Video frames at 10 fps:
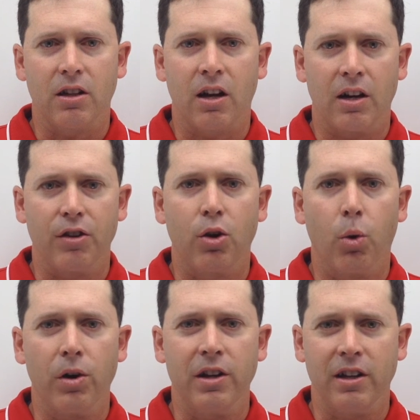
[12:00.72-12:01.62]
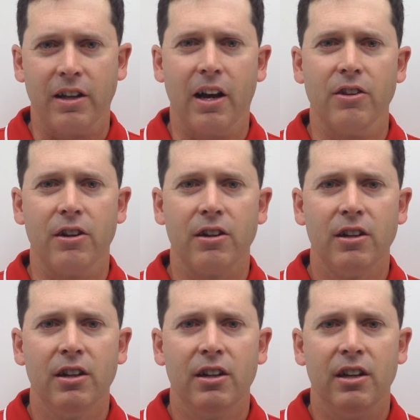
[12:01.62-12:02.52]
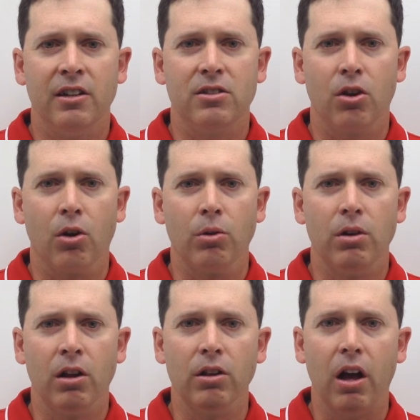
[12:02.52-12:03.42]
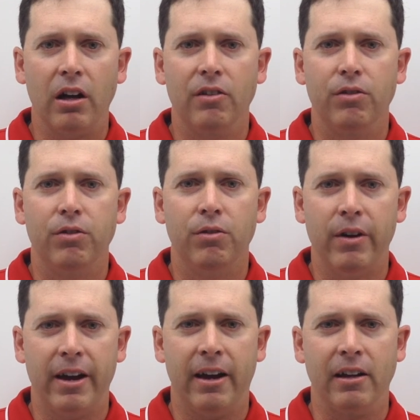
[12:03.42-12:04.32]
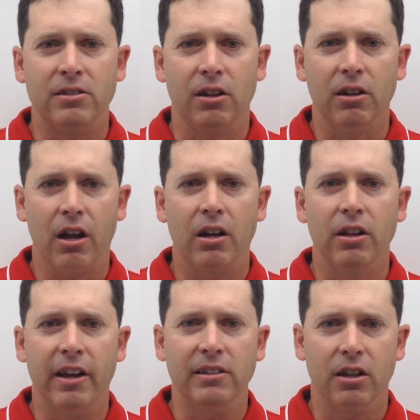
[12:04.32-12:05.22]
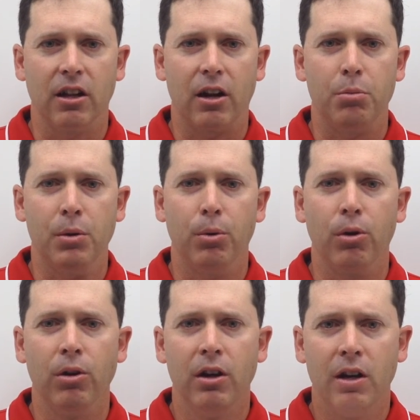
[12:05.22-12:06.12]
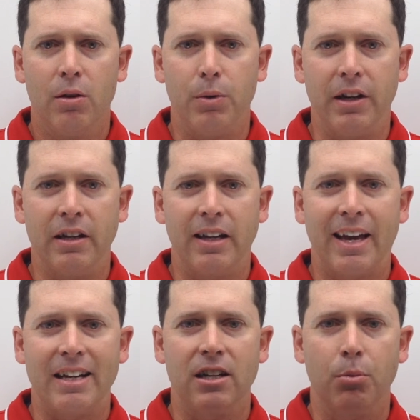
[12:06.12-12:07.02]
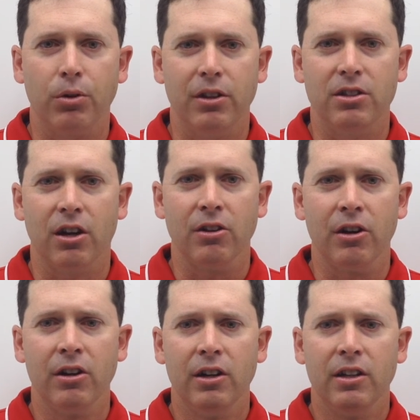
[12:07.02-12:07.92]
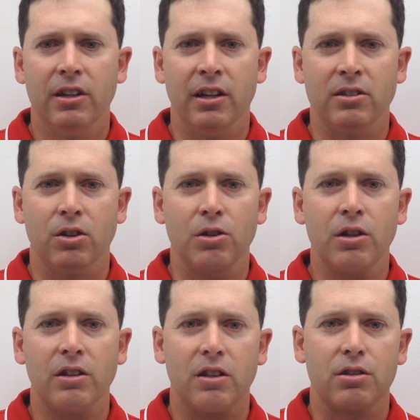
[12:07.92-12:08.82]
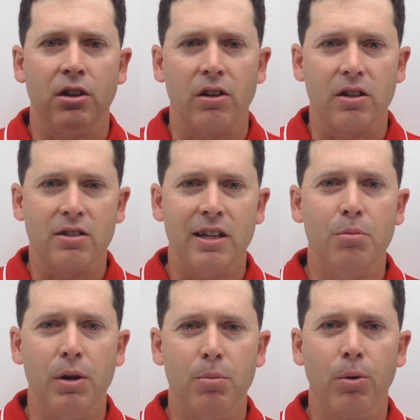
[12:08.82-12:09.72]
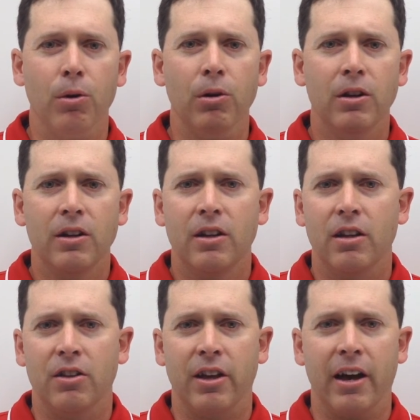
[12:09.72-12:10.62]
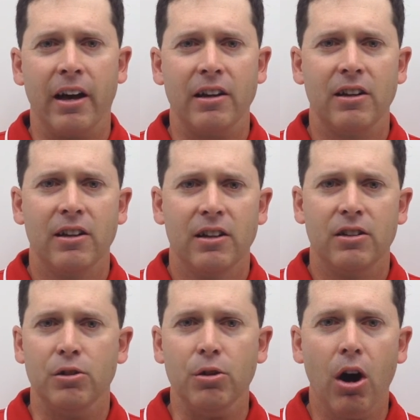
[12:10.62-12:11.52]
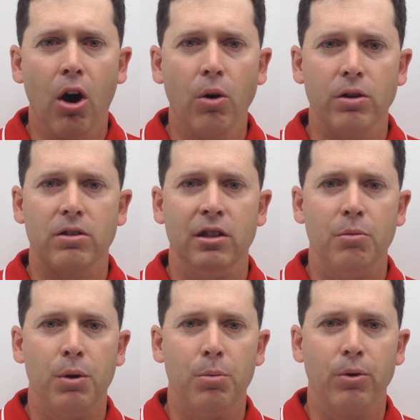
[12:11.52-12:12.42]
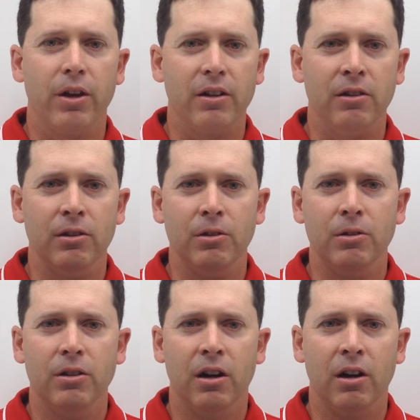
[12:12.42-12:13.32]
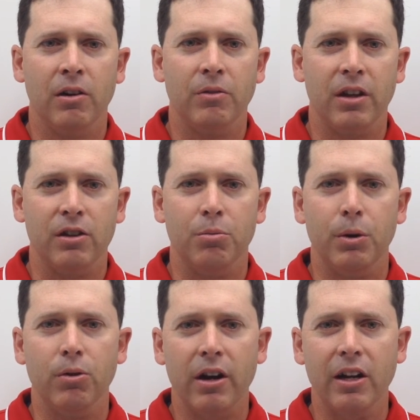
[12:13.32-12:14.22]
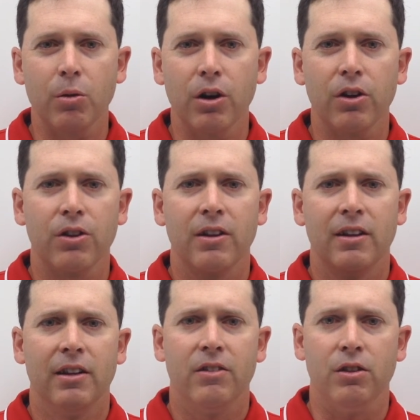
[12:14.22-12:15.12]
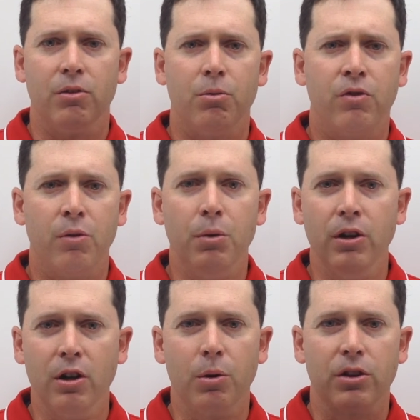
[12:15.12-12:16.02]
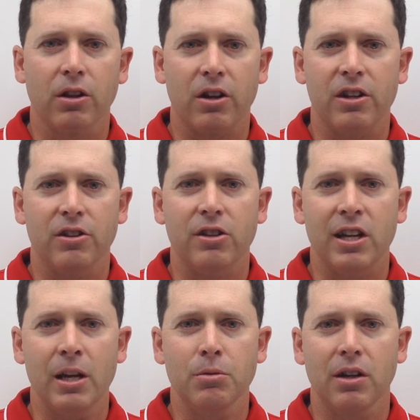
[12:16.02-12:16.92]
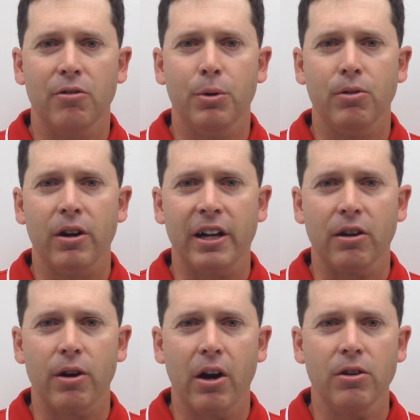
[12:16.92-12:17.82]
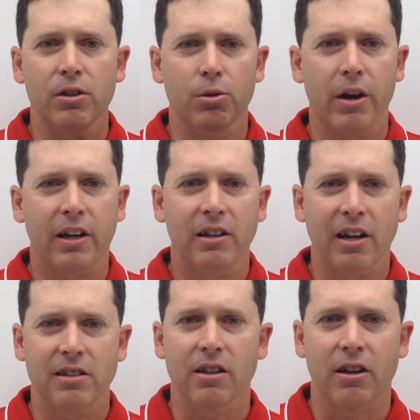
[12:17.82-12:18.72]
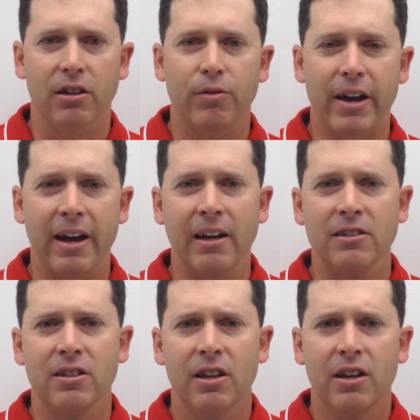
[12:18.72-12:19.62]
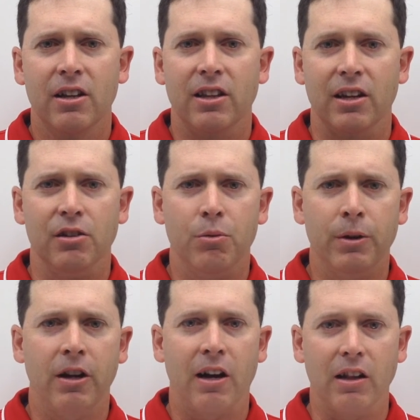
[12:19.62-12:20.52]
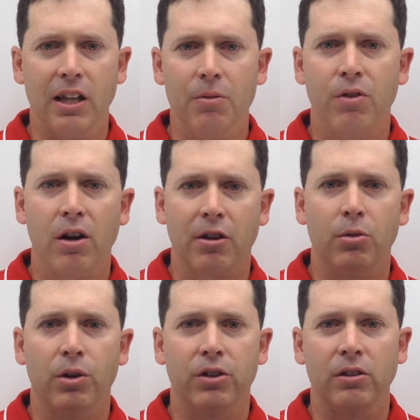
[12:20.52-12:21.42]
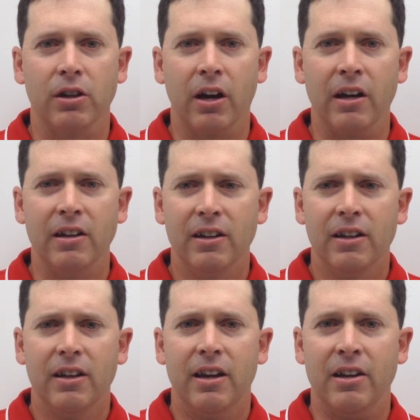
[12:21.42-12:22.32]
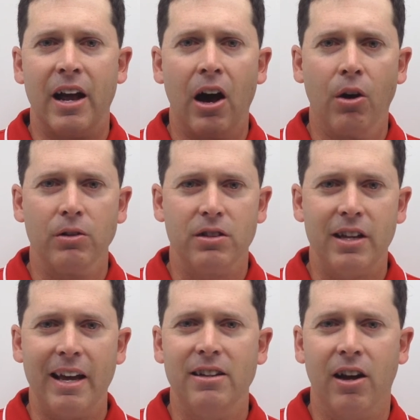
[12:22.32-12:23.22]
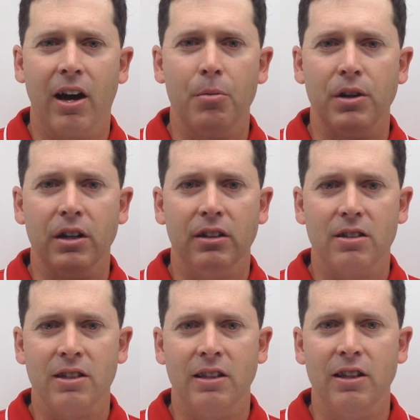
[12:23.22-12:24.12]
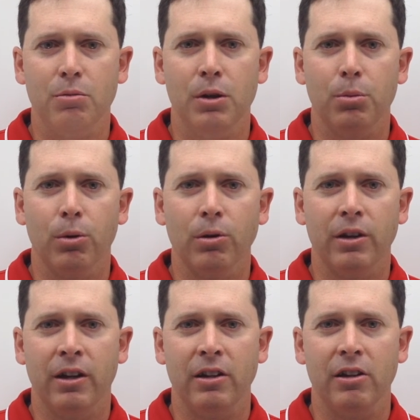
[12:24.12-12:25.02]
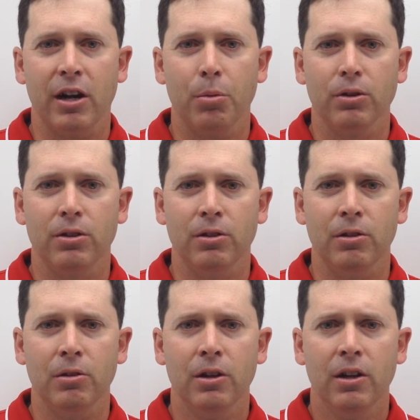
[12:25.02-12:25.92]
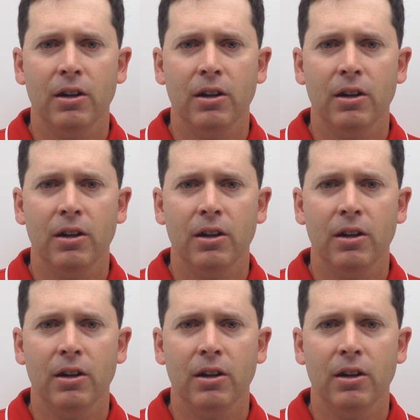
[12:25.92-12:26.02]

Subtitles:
to kind of accordion together. And so a lot of vans and a lot of legs and a lot of people begin to catch up with each other. And so you get to start to see people that you see people that you've been running with. You're familiar with a lot of the other teams that have been running around you. You recognize a lot of the vans that you've been kind of leapfrogging with all night. And now it's daytime, and you get to see these people, and you're able to